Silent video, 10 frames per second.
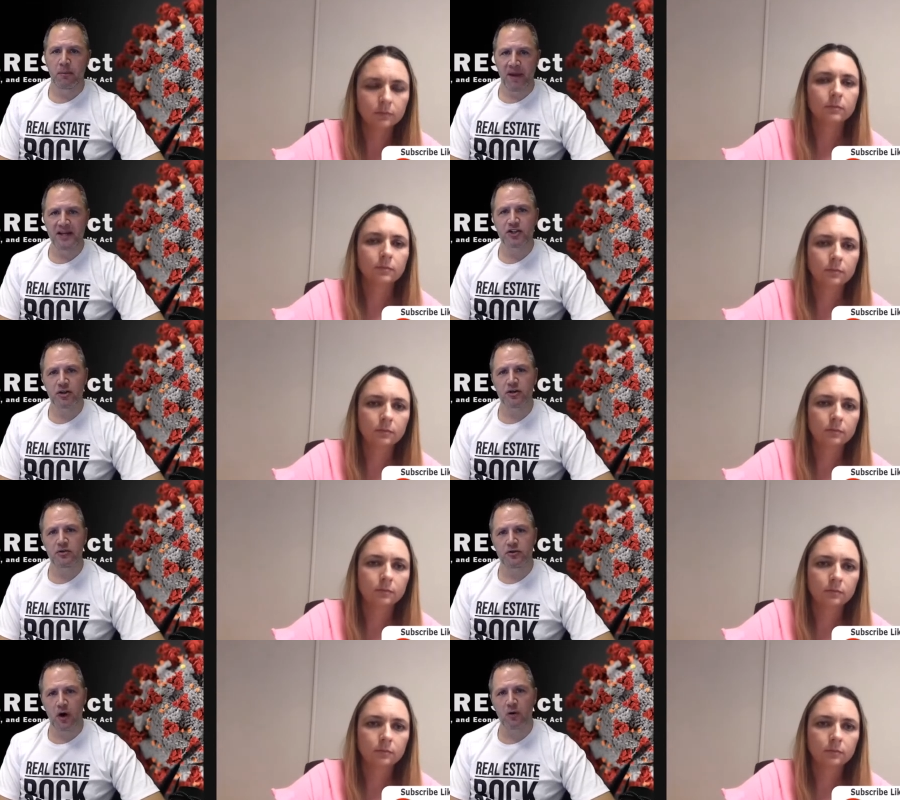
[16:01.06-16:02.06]
Speaker 1: make
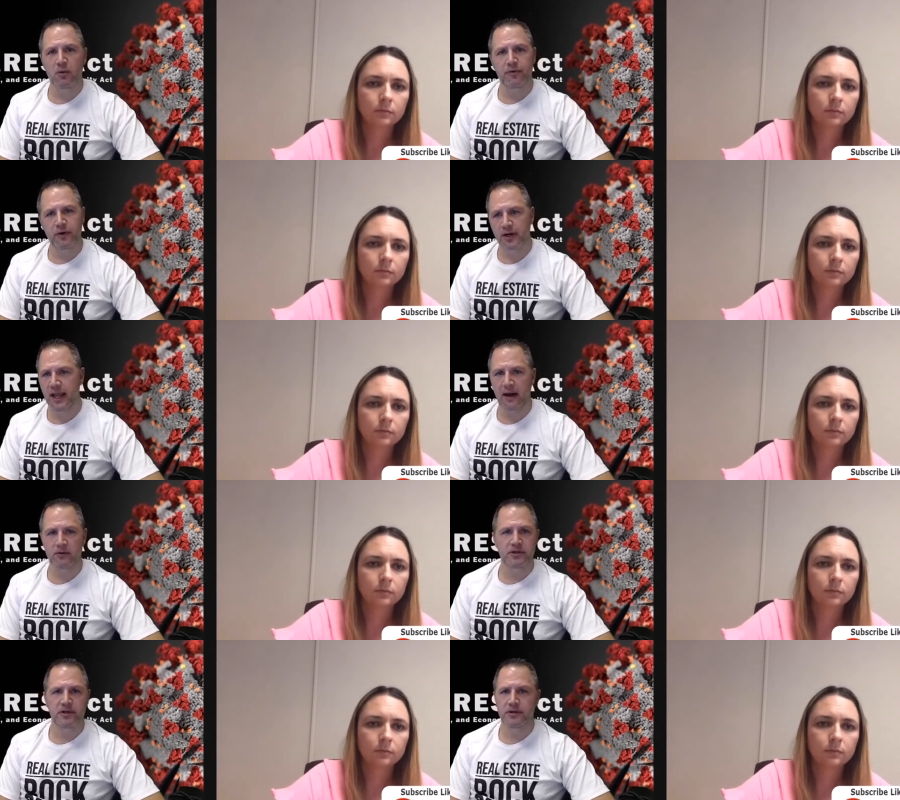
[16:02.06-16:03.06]
sure you talk with your
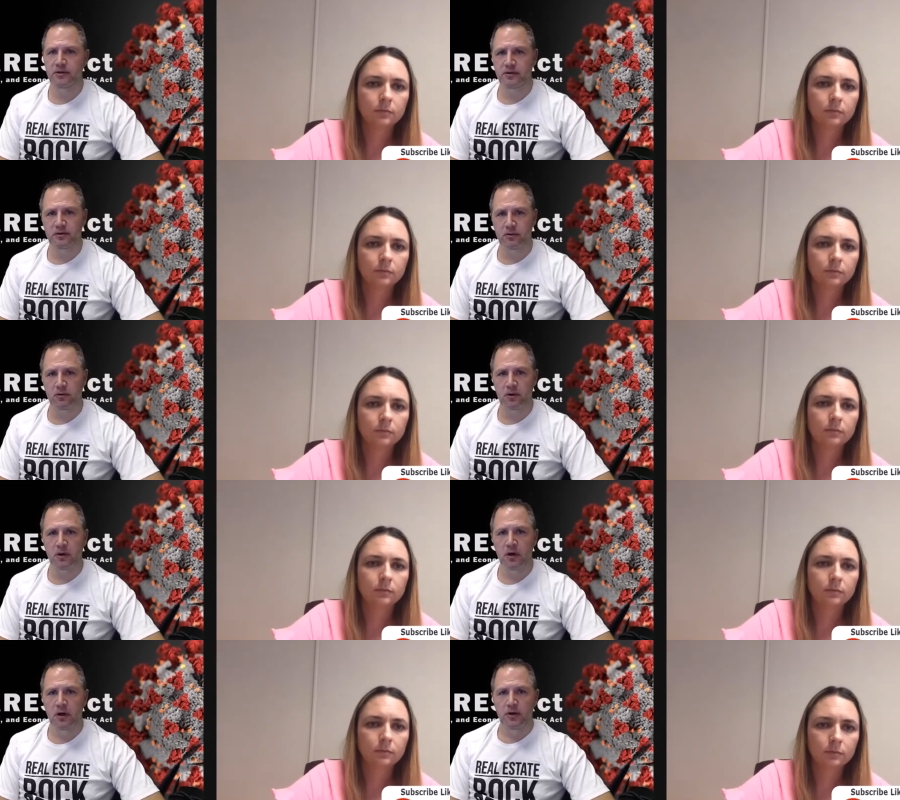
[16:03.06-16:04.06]
accountant
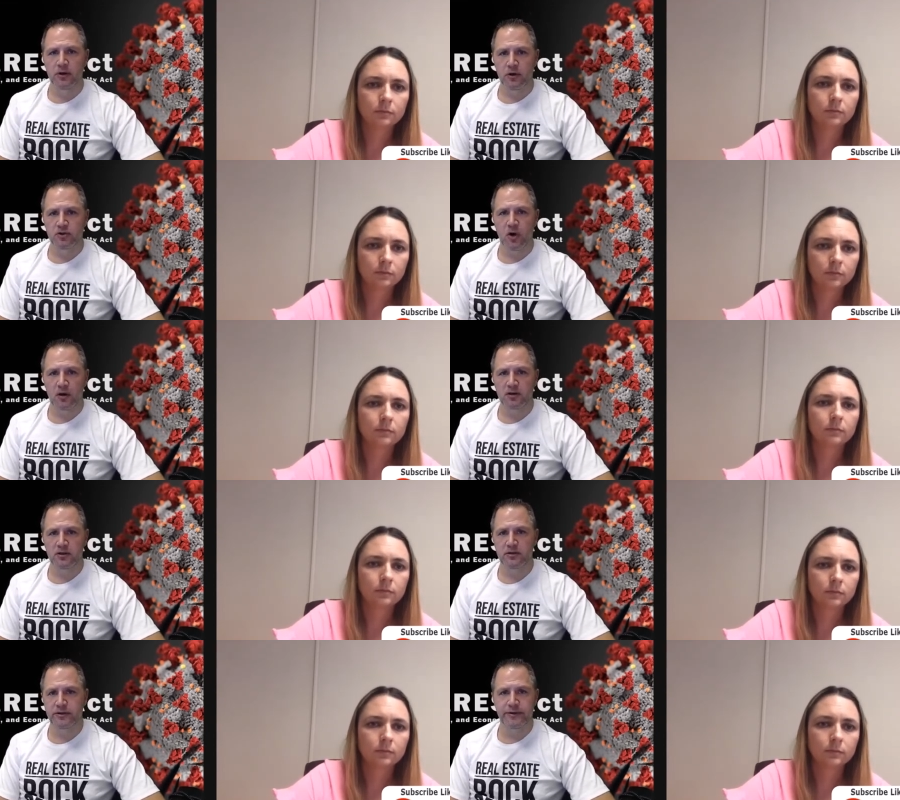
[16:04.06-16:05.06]
or you know,
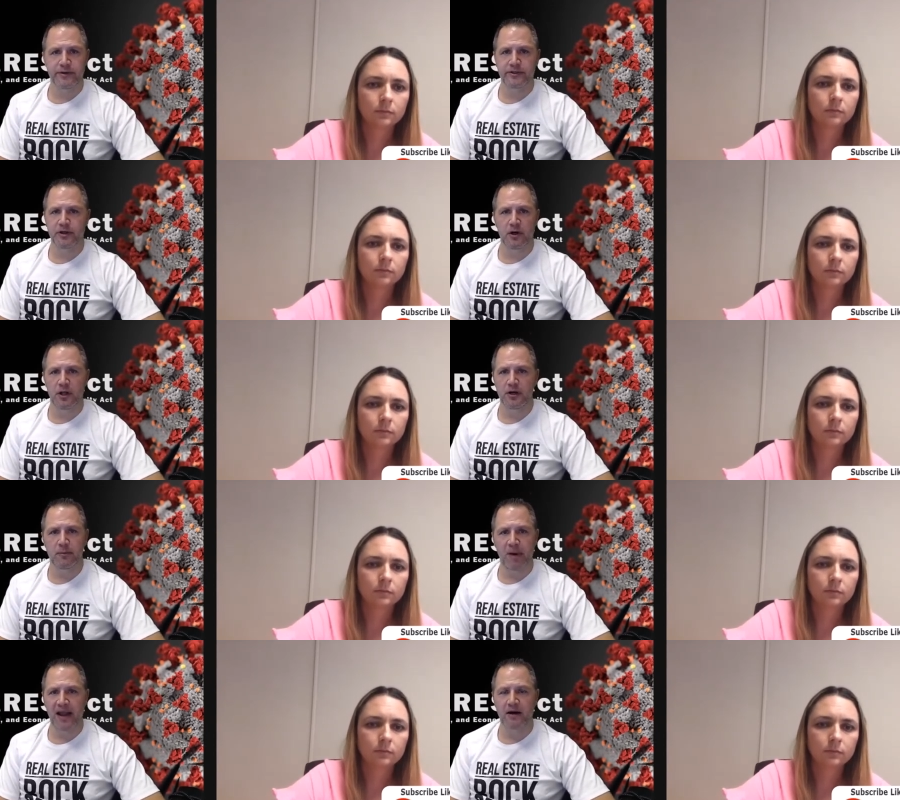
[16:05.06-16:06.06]
talk to your attorney,
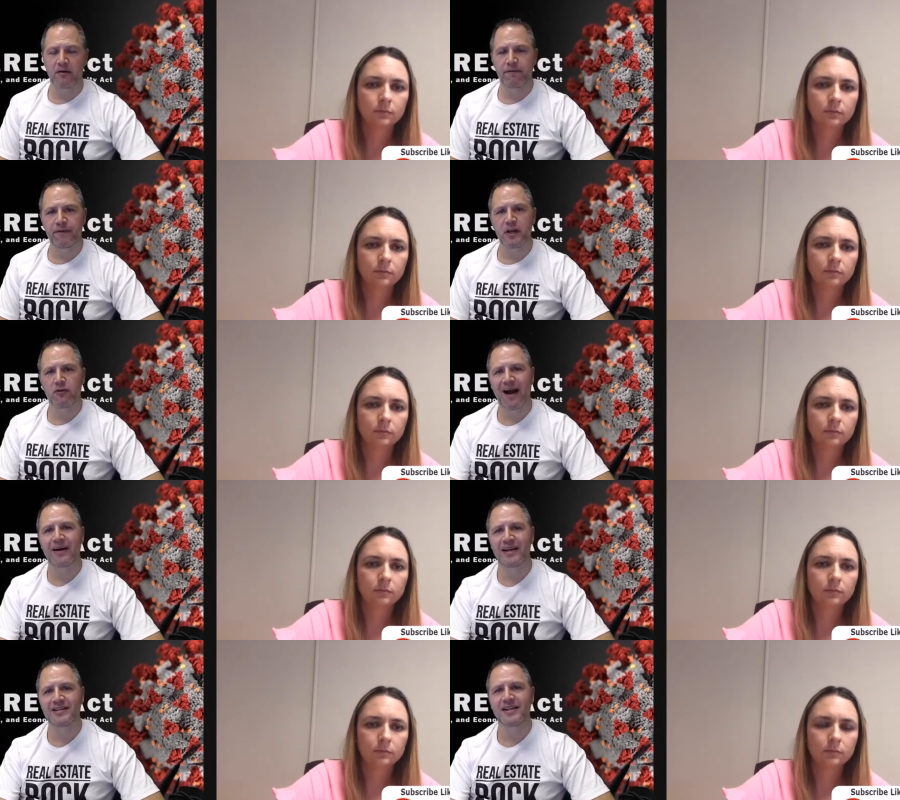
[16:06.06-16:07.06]
your banker, and
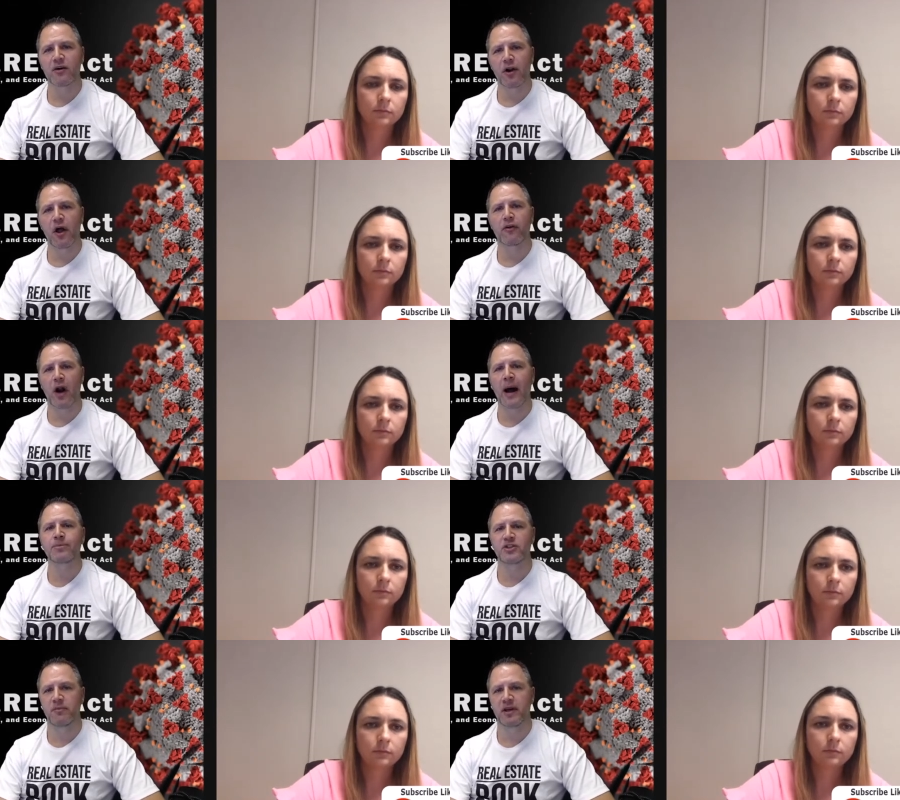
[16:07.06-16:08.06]
figure out, is there another
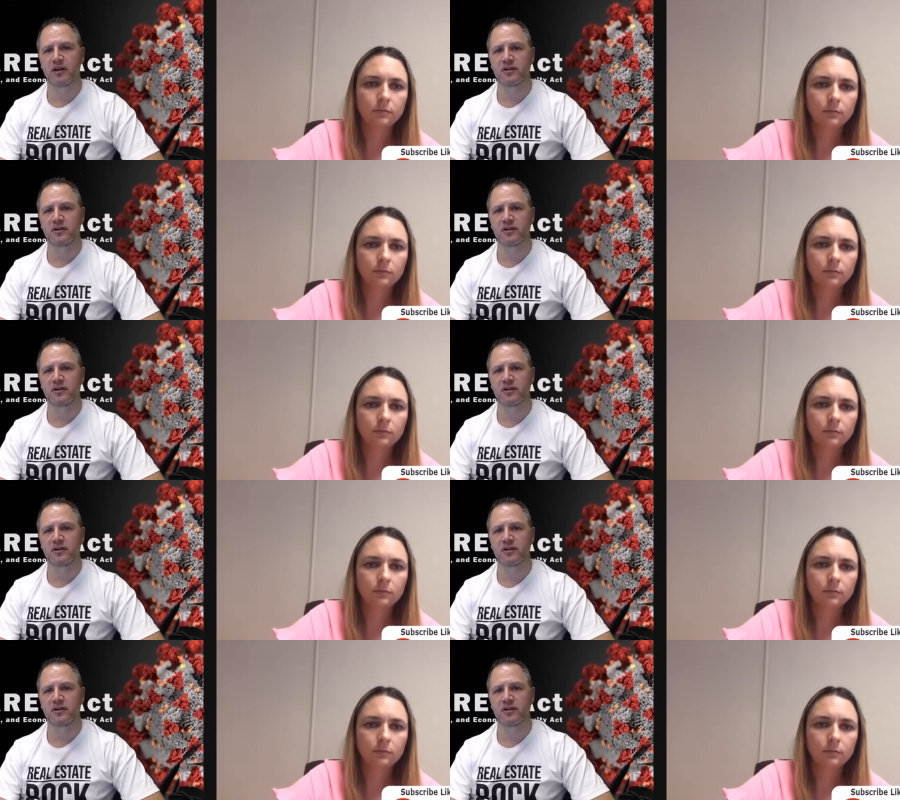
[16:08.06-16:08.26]
option?